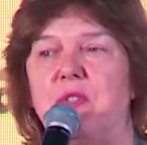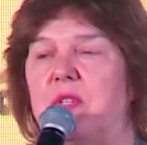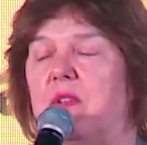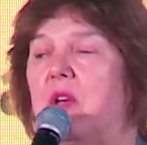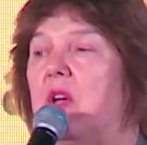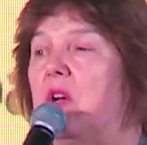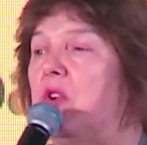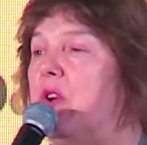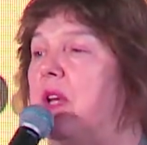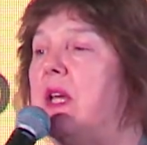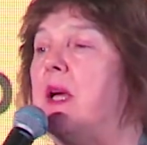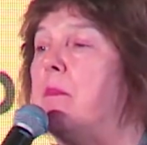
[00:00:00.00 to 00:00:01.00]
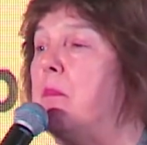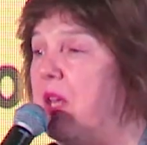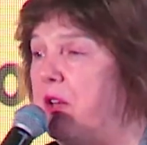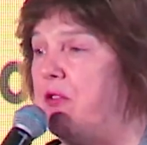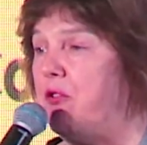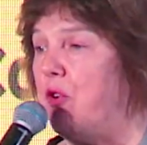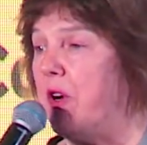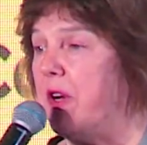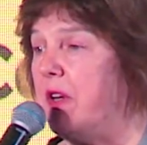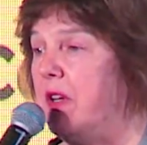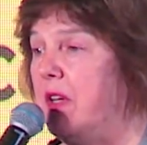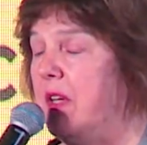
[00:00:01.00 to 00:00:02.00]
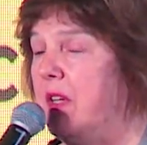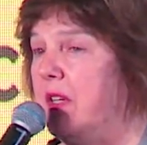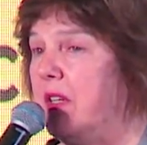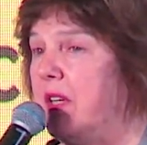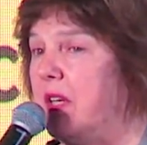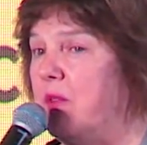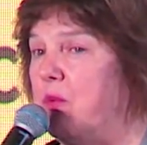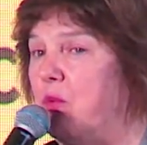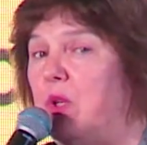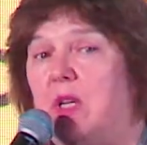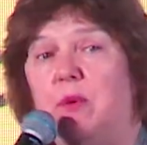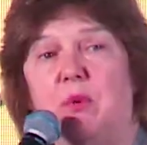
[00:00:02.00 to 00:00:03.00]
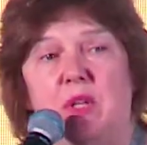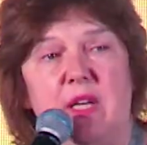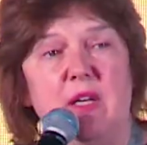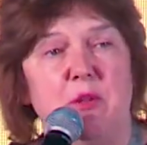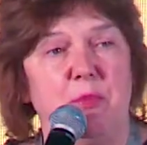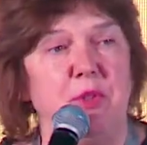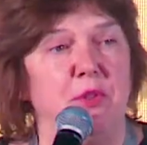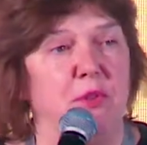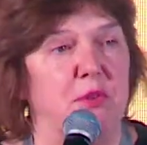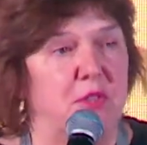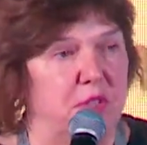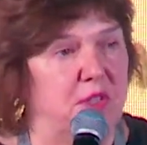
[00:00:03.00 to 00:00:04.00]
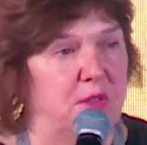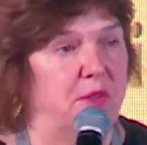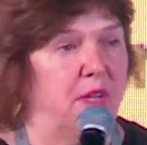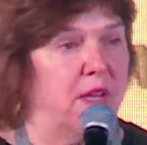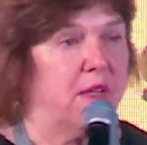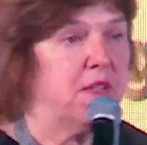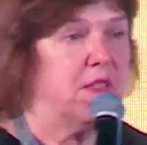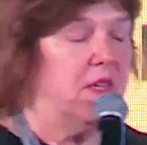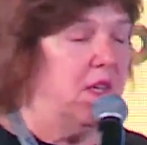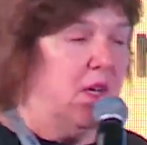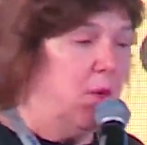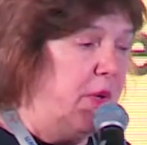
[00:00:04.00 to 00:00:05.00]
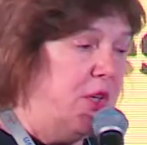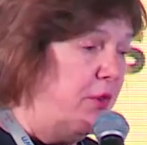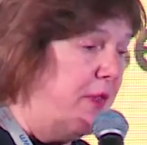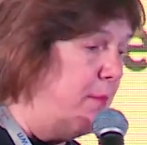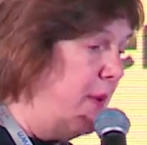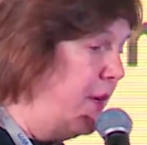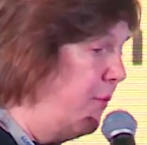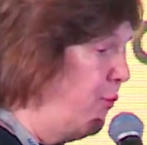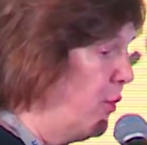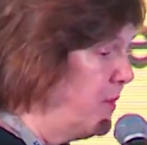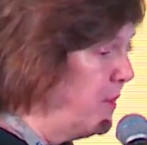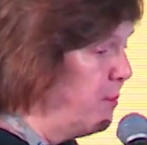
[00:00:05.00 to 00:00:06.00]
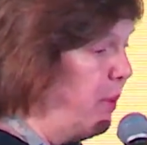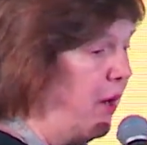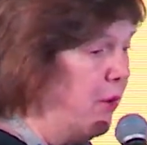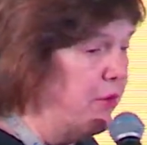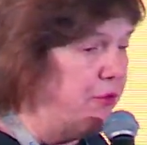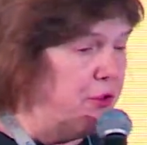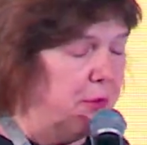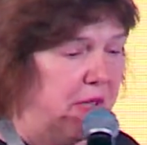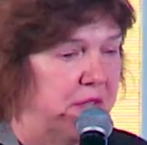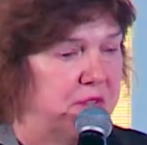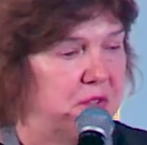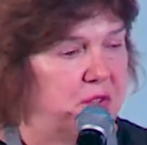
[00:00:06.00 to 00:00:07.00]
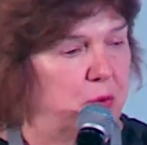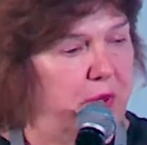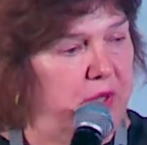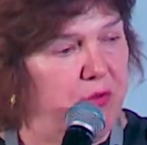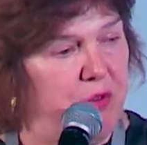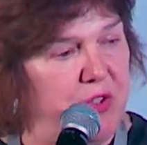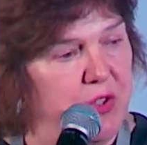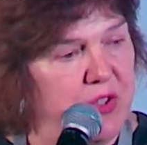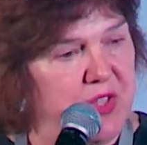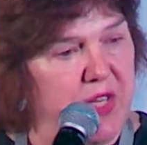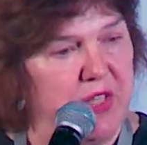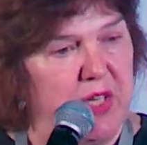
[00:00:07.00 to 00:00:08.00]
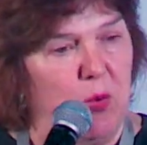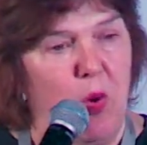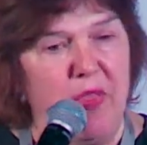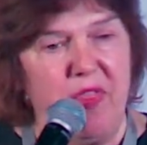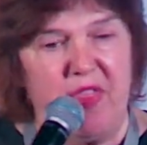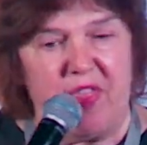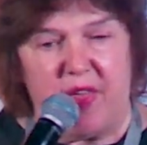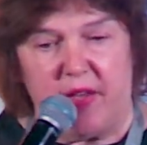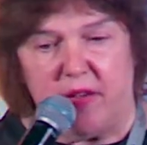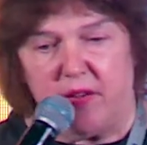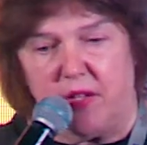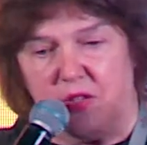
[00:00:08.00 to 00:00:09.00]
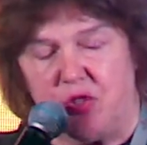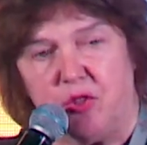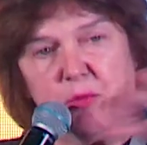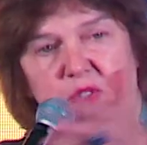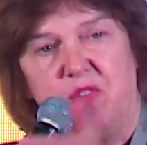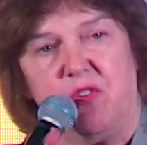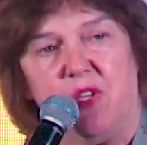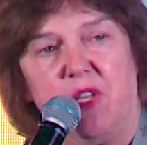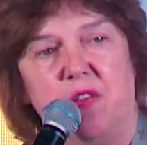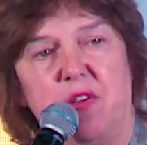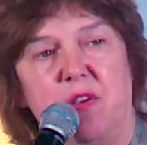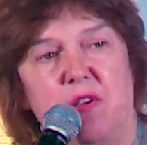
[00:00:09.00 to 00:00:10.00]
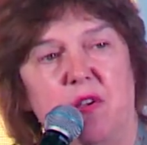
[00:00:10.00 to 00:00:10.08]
and creating a metaphor can really, really help you to do that. We know that metaphors are powerful because it's a way of understanding one thing in terms of another.